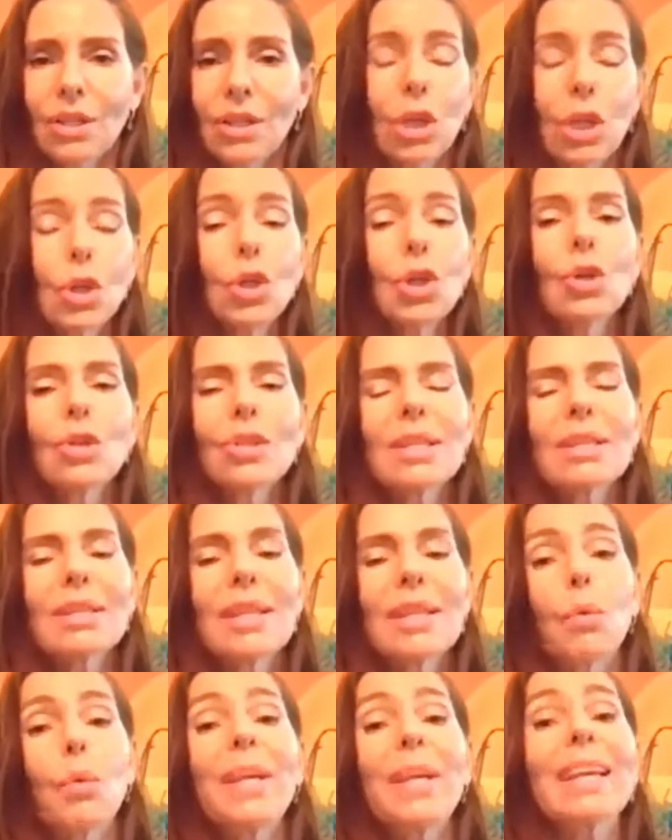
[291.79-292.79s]
The good news is
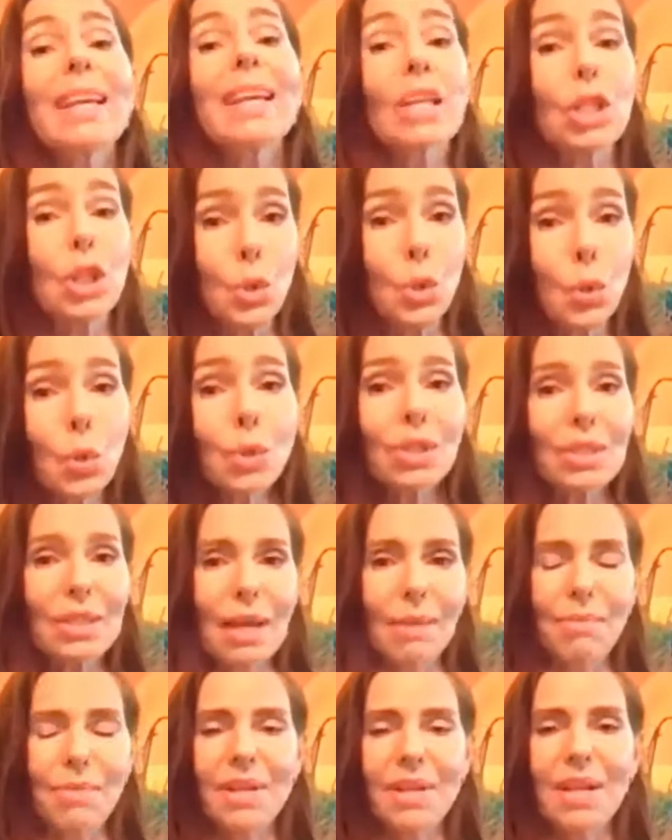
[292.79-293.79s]
that we can do
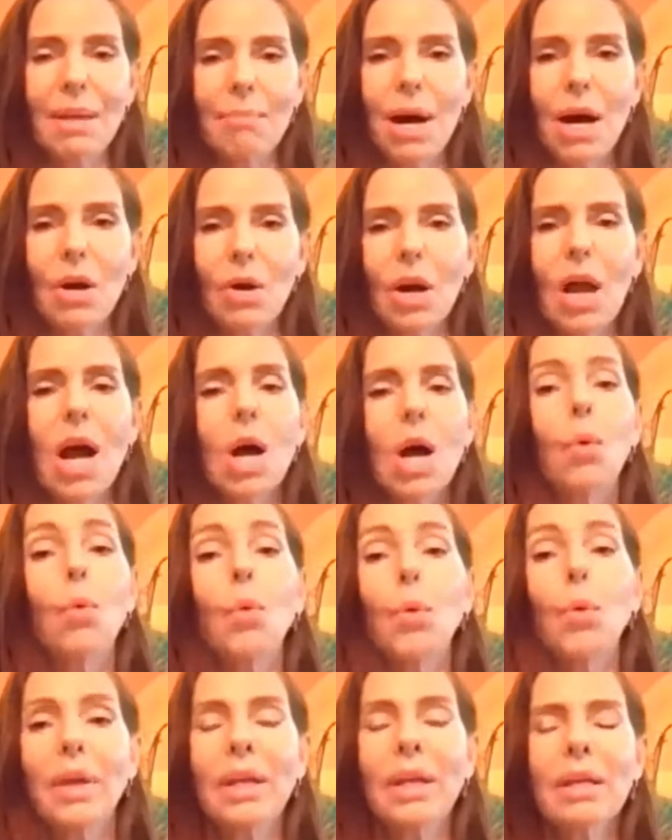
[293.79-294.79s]
something about how
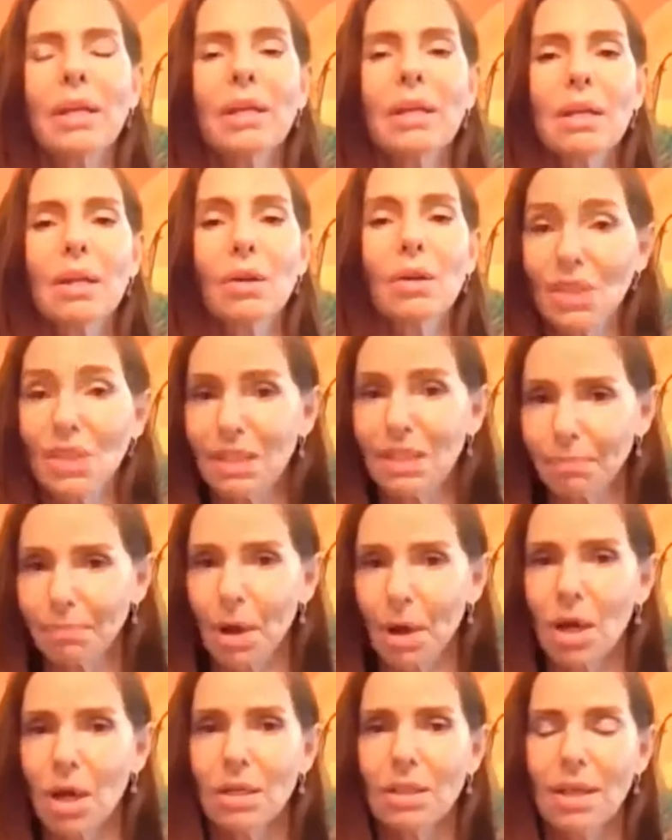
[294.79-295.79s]
we
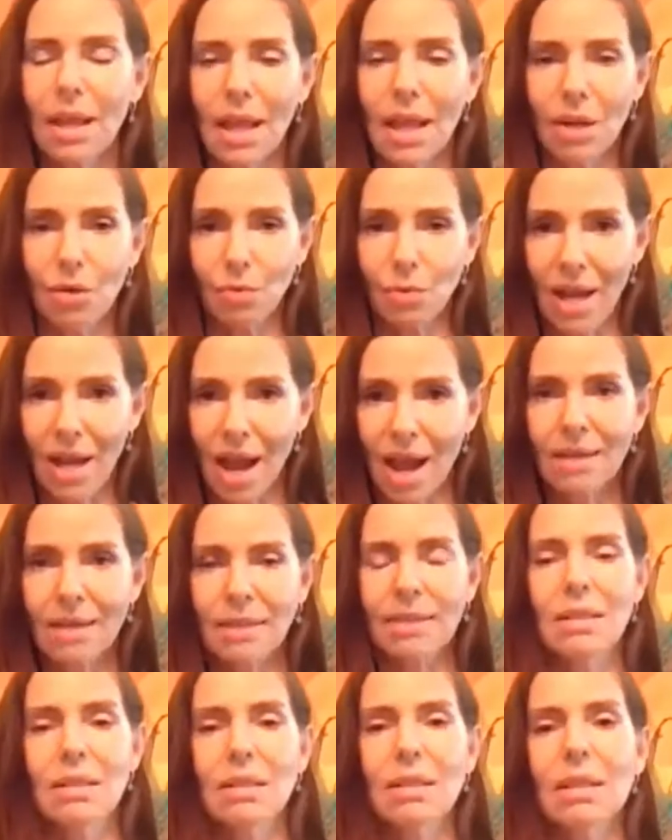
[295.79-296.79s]
respond and
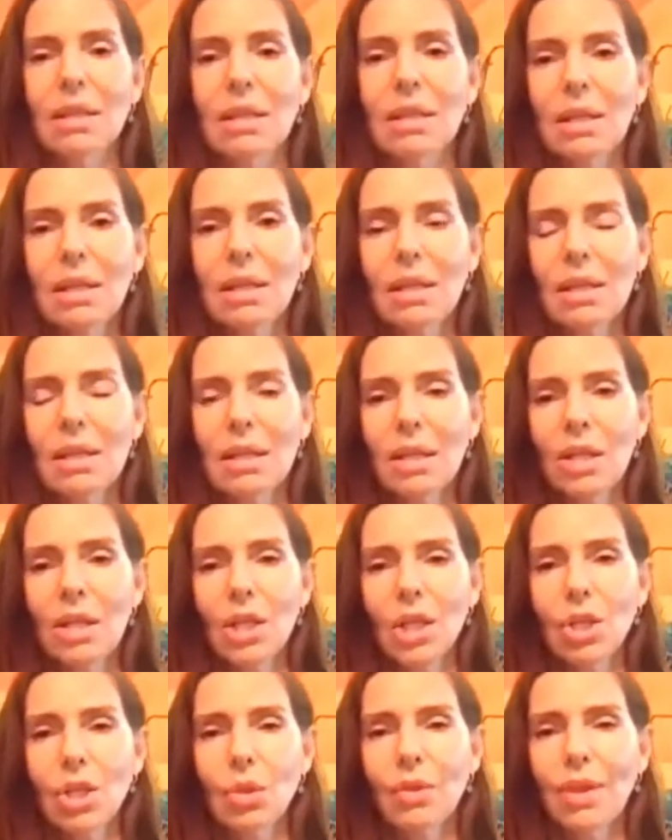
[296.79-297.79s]
react
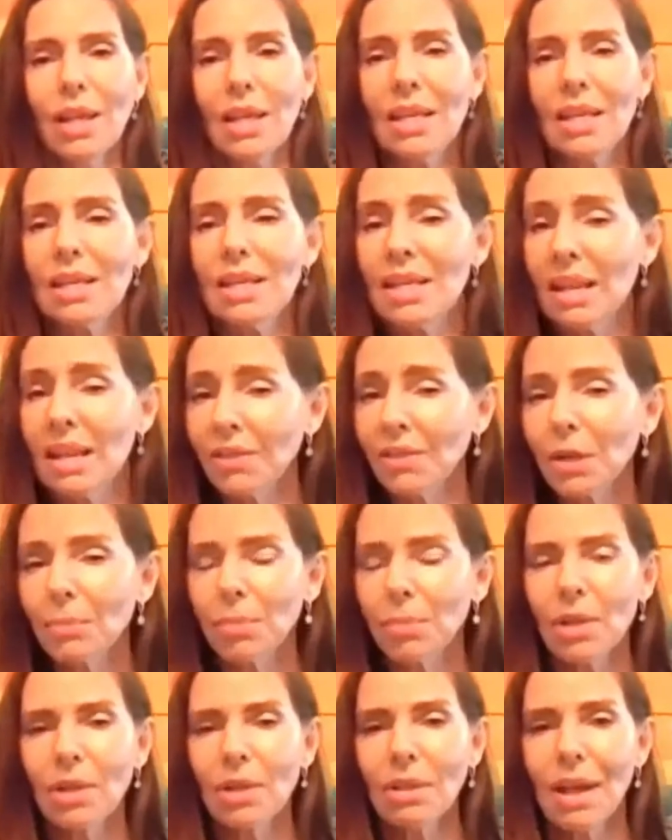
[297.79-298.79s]
to the
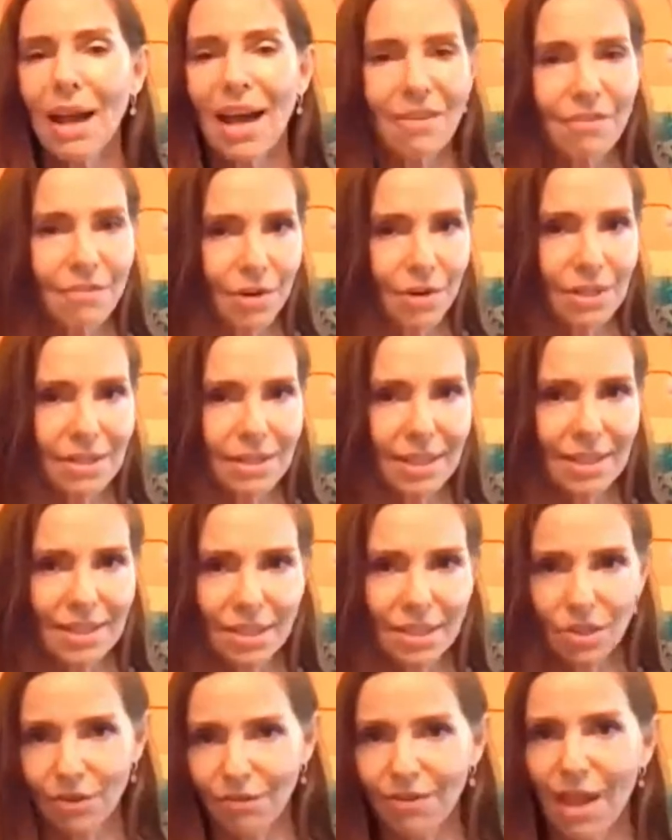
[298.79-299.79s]
inevitable
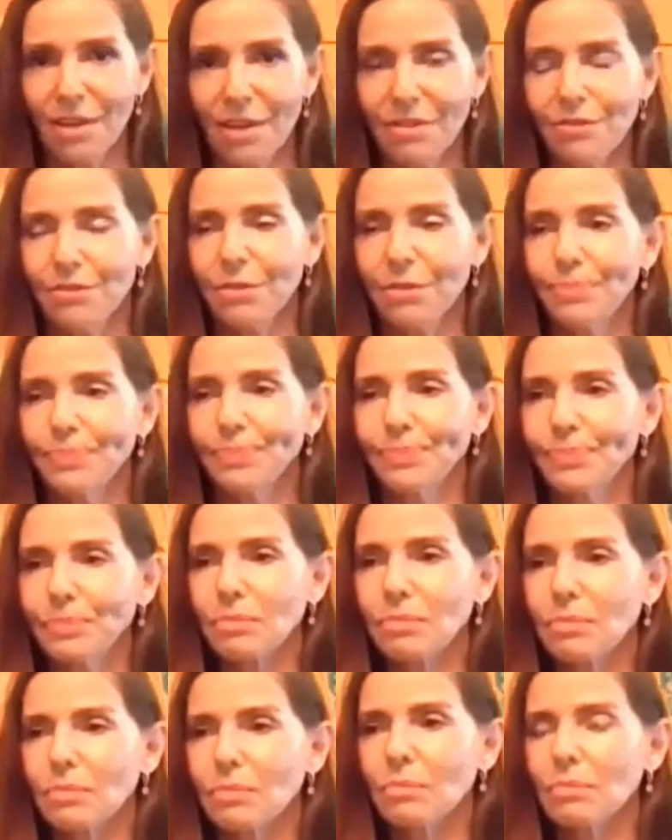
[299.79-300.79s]
adversities of life.
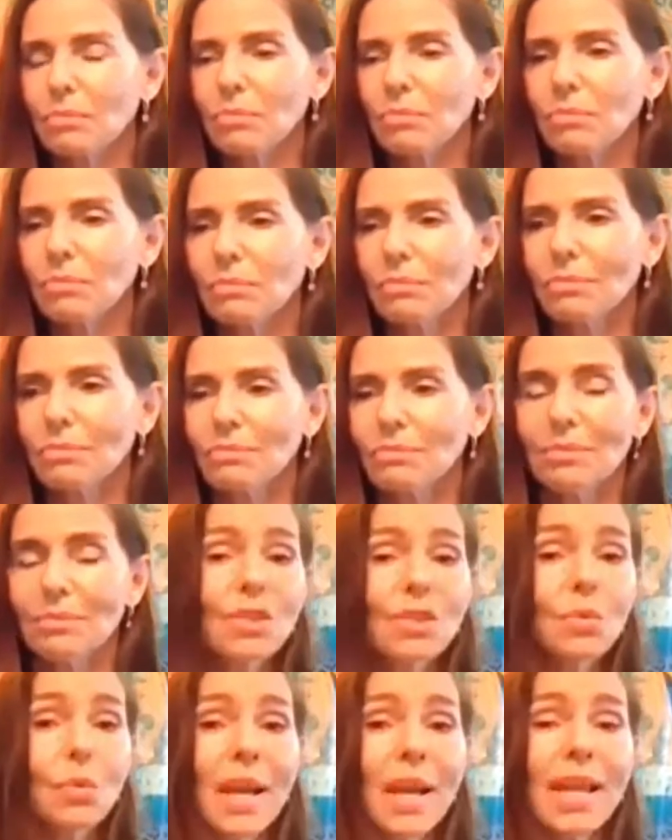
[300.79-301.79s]

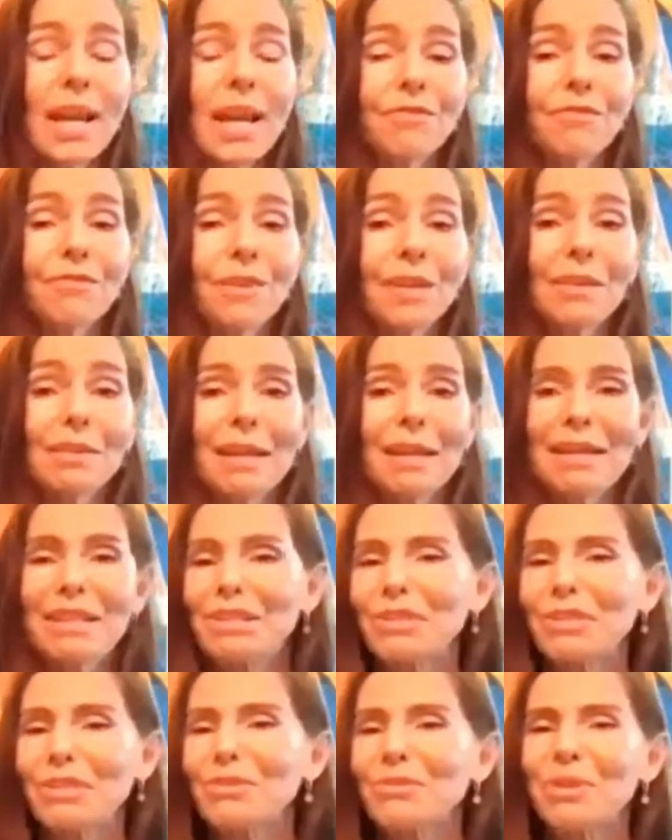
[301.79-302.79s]
That's why I feel
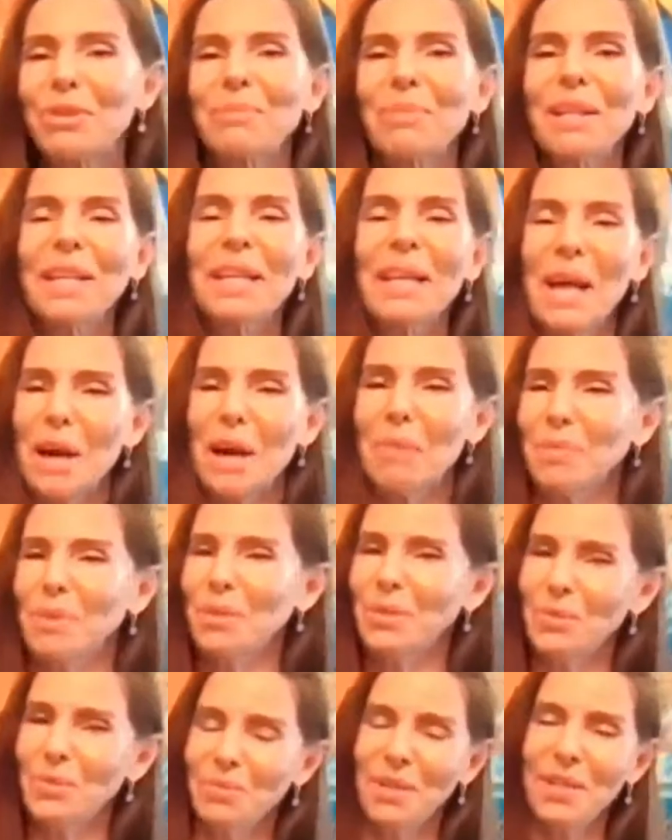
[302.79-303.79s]
extremely
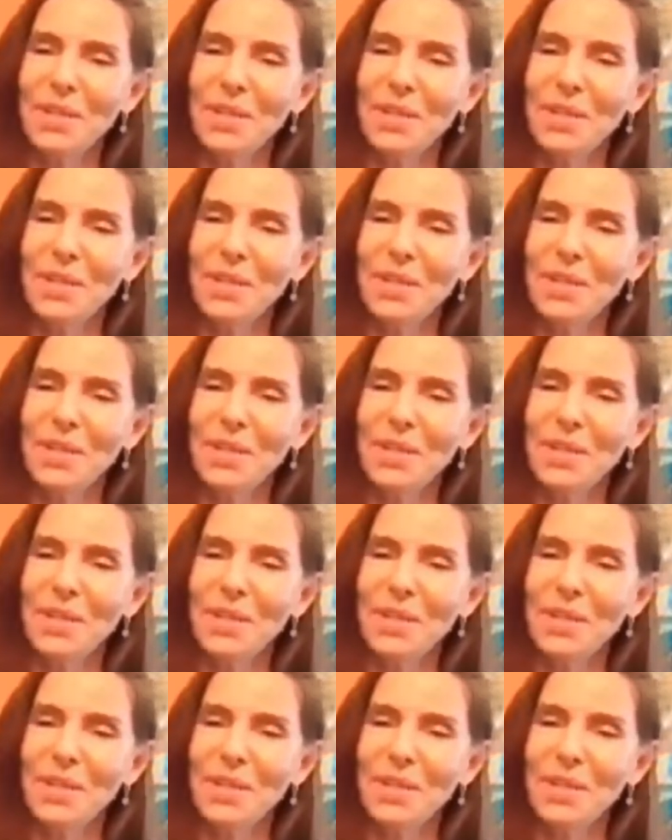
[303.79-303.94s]
happy to be